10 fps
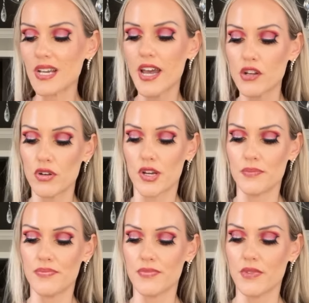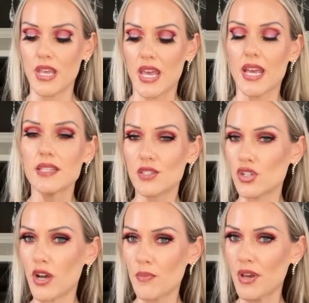I don't know. It's
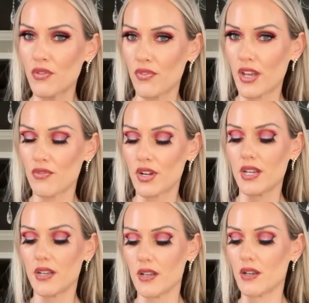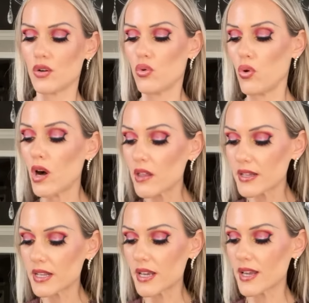not my favorite in
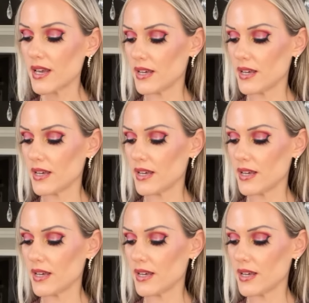quality,